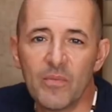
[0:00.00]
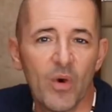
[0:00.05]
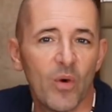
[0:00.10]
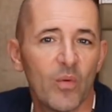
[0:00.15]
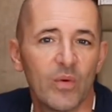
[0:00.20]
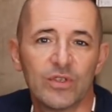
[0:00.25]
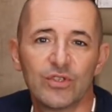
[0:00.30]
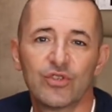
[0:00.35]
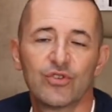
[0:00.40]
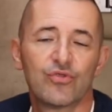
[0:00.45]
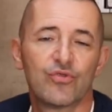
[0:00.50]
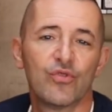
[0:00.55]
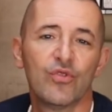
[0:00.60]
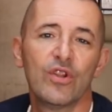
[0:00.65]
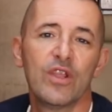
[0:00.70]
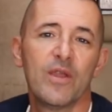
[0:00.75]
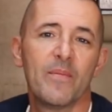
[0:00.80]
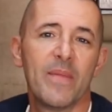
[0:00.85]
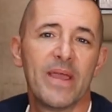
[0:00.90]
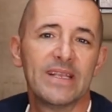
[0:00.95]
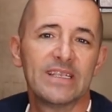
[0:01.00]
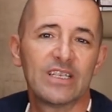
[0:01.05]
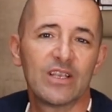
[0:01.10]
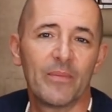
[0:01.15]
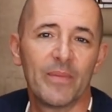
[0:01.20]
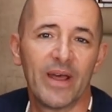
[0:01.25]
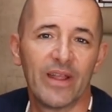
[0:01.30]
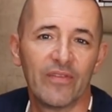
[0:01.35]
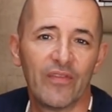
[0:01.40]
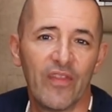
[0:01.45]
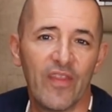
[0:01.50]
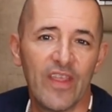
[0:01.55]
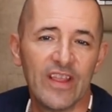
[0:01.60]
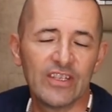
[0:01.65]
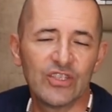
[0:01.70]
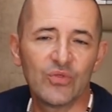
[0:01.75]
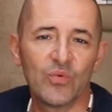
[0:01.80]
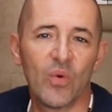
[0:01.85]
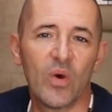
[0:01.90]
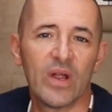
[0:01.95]
But what's truly amazing about
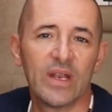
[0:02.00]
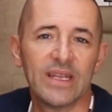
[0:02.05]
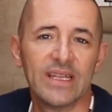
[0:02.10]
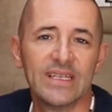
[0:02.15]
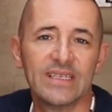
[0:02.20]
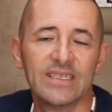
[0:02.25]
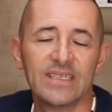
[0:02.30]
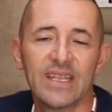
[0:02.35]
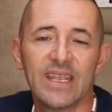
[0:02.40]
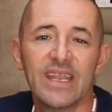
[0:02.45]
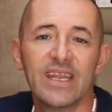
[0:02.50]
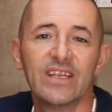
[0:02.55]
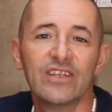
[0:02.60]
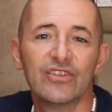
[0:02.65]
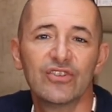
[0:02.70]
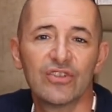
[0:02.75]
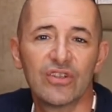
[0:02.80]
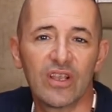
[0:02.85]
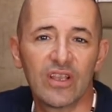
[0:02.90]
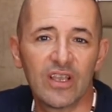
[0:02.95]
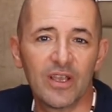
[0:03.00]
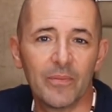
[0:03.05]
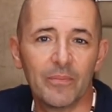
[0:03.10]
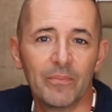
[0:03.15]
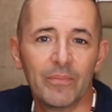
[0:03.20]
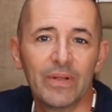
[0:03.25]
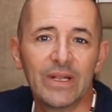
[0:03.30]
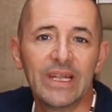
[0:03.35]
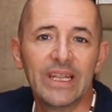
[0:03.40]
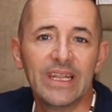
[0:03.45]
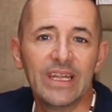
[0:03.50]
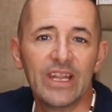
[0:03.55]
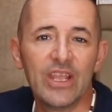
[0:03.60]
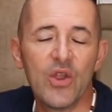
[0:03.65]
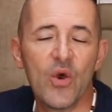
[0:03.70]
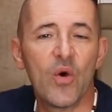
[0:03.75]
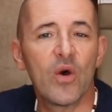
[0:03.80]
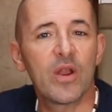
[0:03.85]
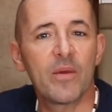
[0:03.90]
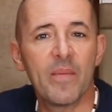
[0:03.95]
this one is it is
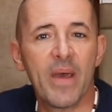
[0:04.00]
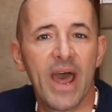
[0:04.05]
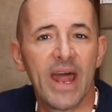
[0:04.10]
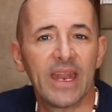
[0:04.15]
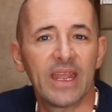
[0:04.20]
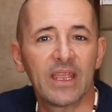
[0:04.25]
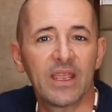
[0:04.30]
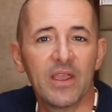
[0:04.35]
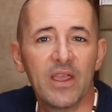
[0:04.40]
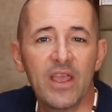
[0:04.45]
completely automatic.